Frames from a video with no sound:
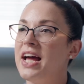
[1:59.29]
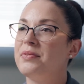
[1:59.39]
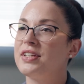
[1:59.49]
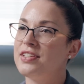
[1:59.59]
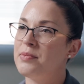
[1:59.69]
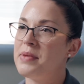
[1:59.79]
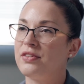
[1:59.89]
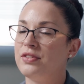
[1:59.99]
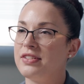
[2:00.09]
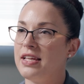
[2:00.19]
I worked in the
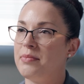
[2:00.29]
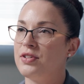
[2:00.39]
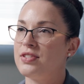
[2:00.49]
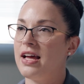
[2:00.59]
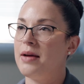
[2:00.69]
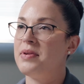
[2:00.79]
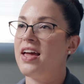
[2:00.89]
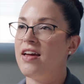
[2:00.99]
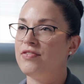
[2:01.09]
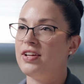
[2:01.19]
medical examiner's lab,
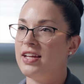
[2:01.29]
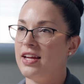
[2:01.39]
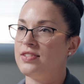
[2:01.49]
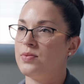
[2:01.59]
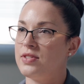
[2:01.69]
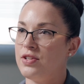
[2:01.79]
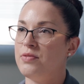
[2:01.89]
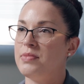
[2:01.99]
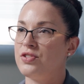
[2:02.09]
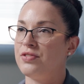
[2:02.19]
every case was a
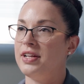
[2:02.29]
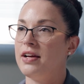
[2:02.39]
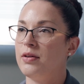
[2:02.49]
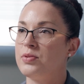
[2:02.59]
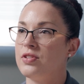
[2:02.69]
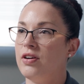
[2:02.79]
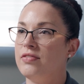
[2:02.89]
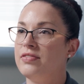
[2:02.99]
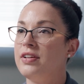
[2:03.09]
new mystery to help solve.